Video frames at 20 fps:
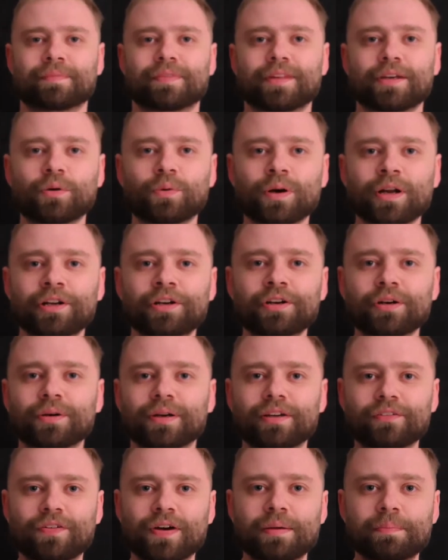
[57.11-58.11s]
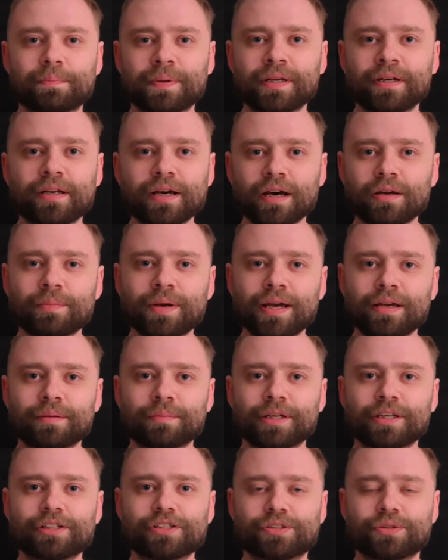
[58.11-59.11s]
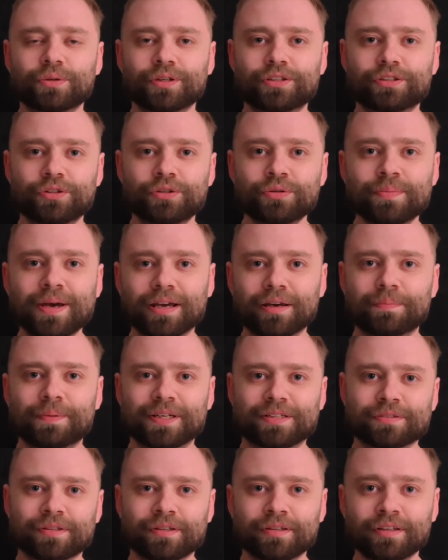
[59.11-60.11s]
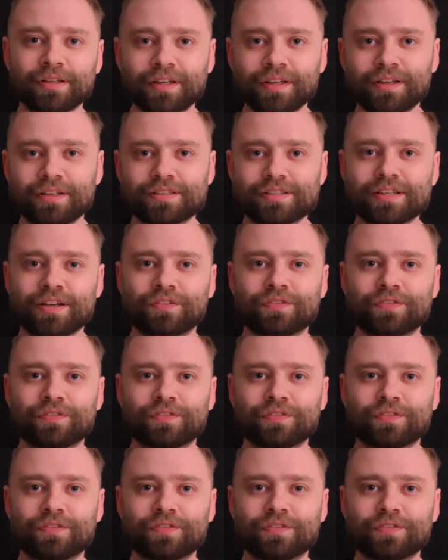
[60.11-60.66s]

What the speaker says: They want to know if I bid down my image to a 2 megapixel cell